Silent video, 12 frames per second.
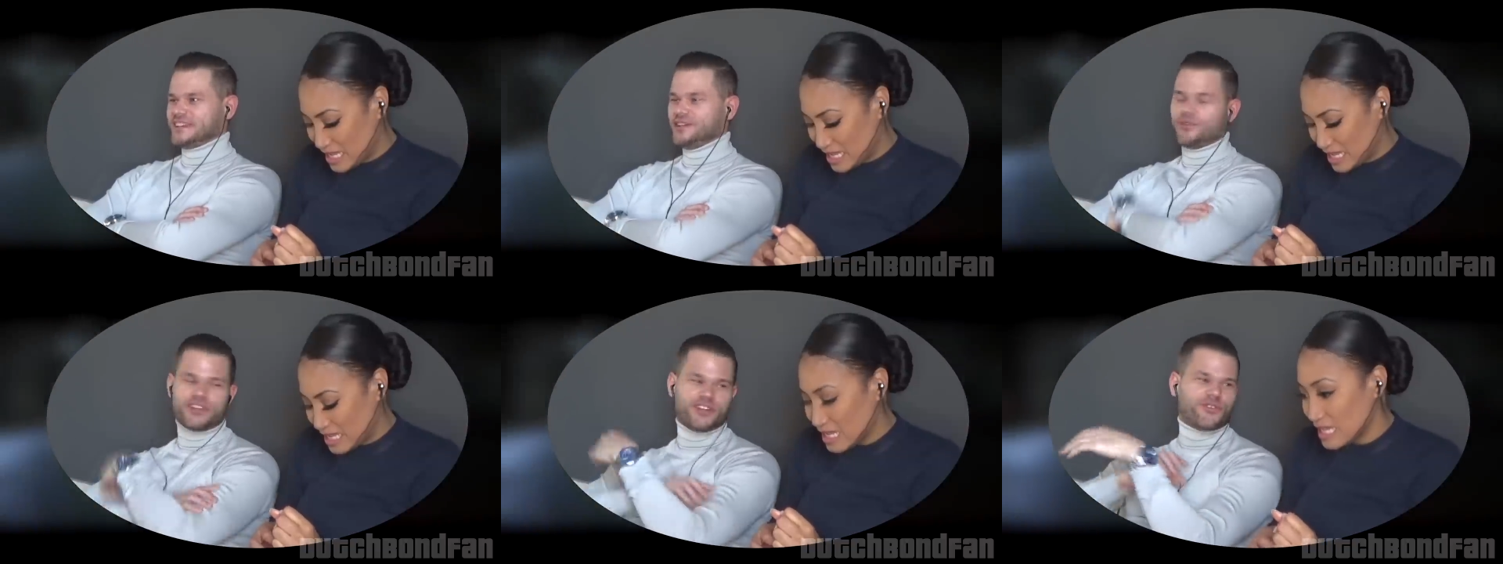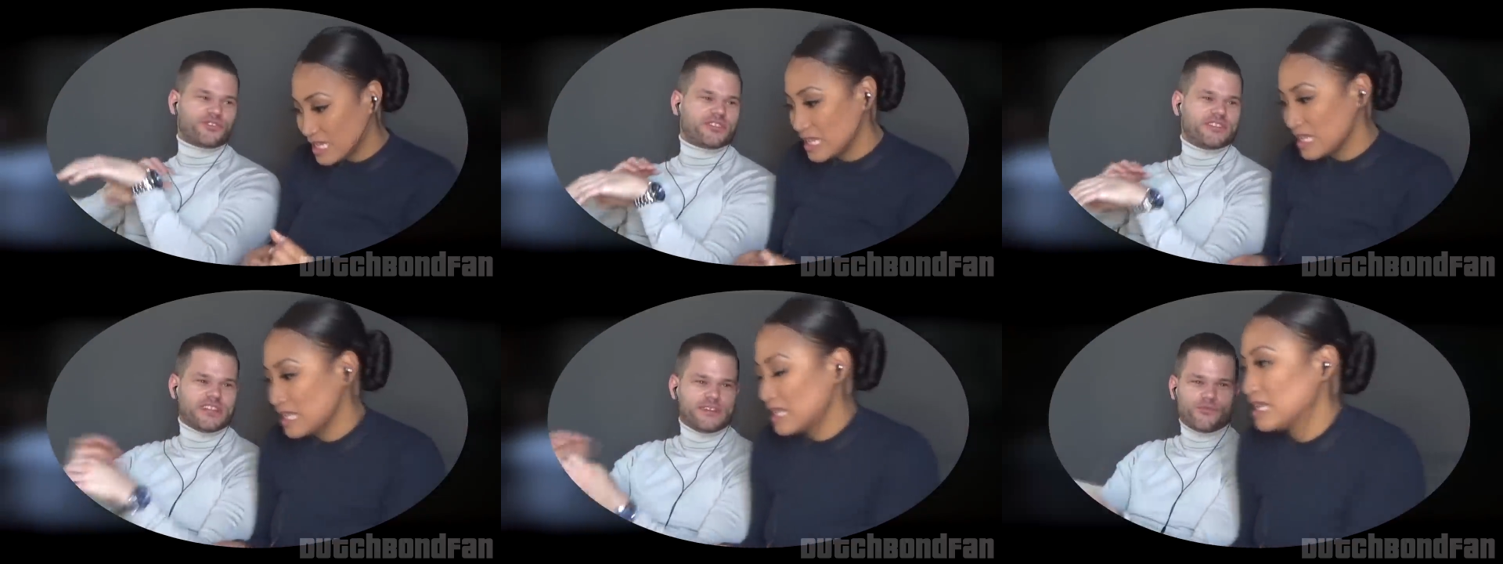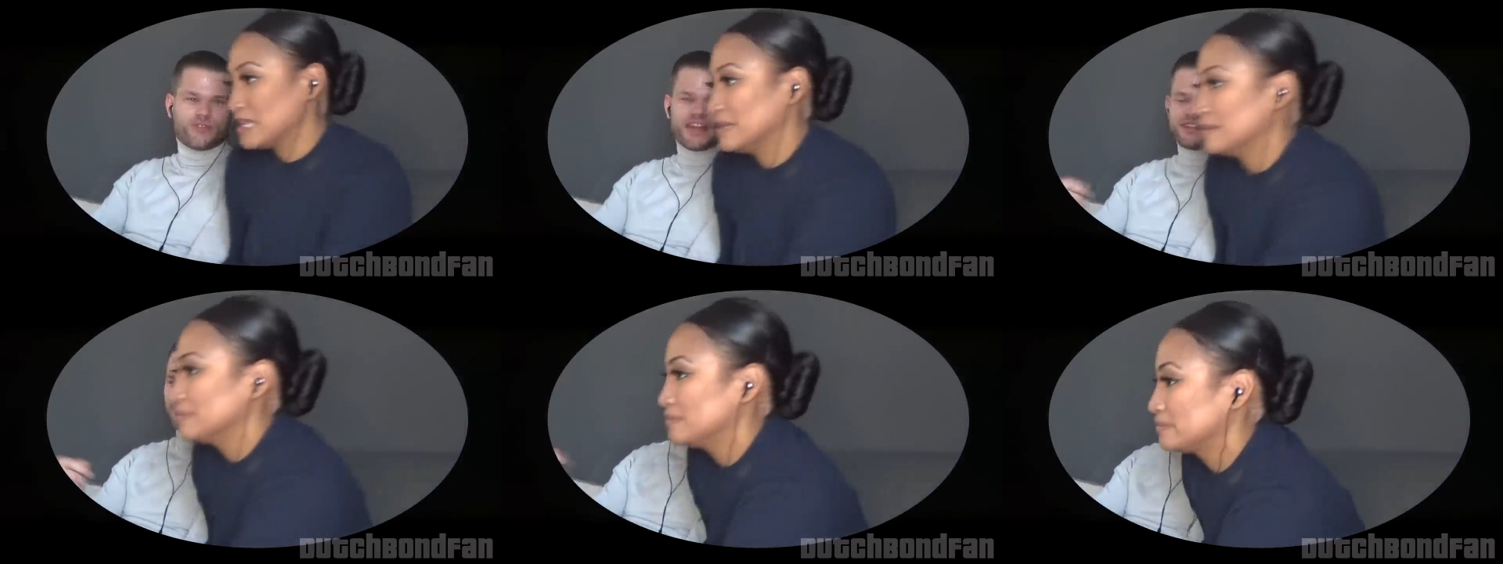Speaker 1: He only knows, like,
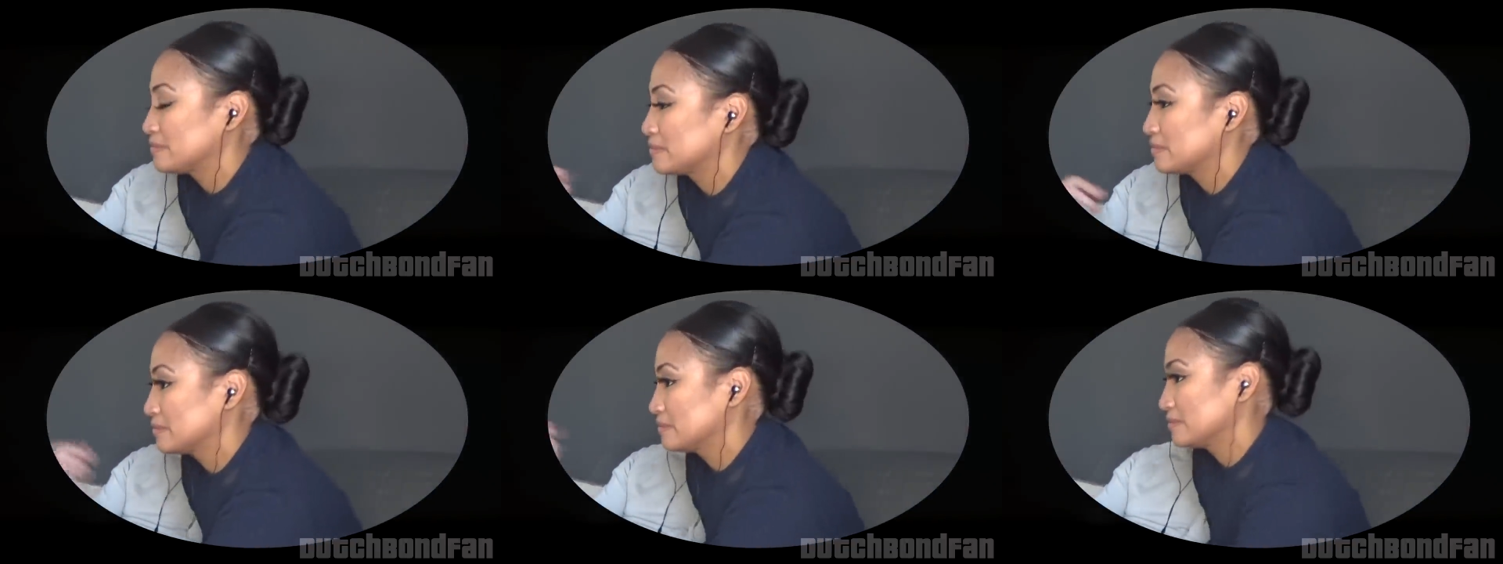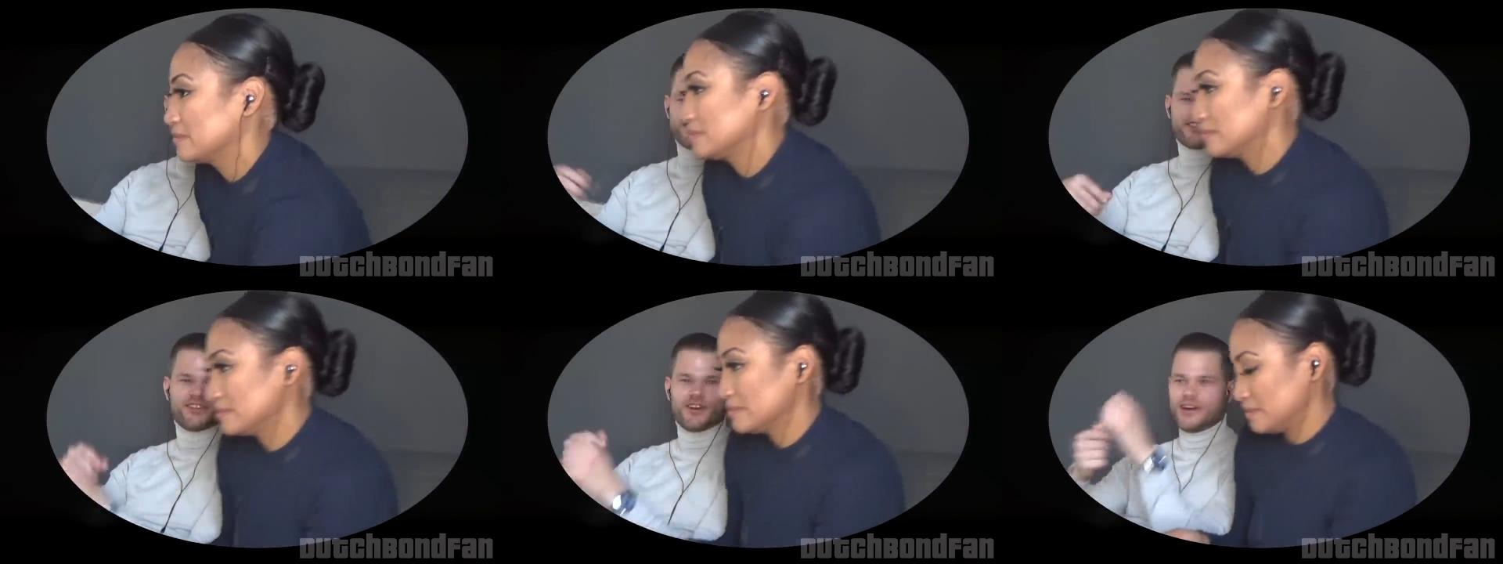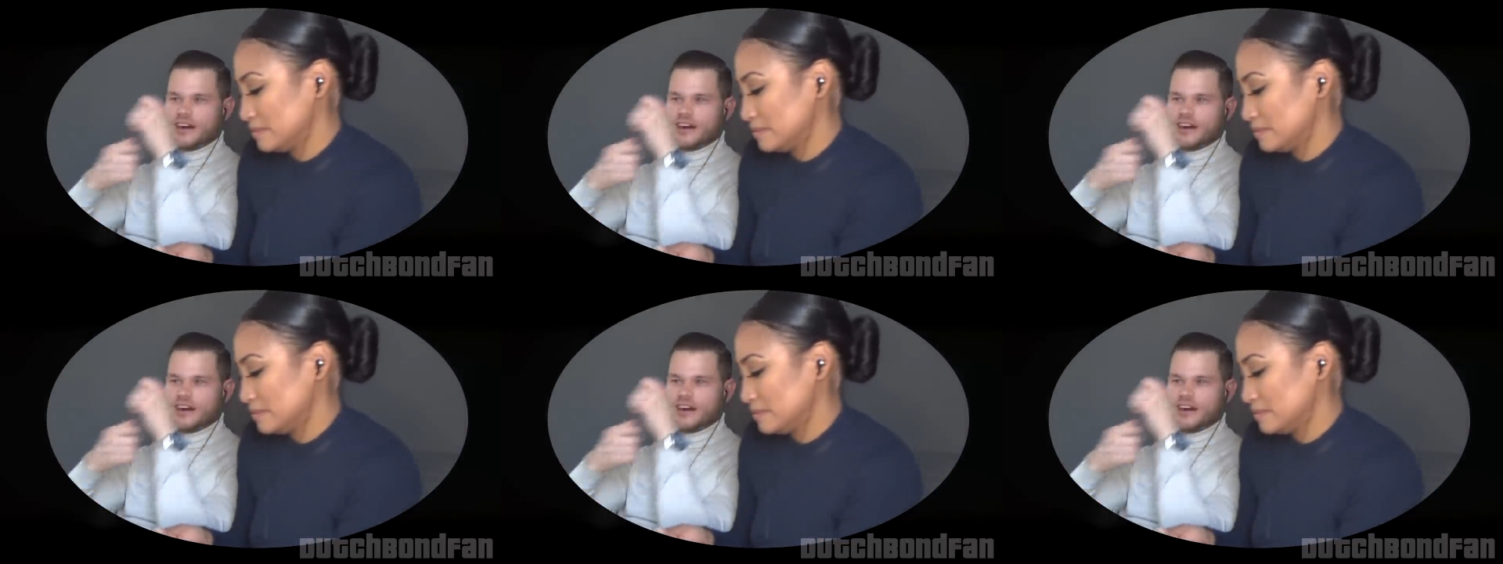read the books, but he doesn't know